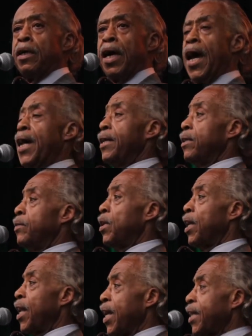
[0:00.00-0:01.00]
And
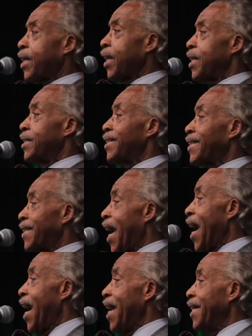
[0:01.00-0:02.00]
Lincoln
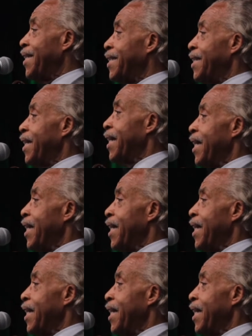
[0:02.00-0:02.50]
signed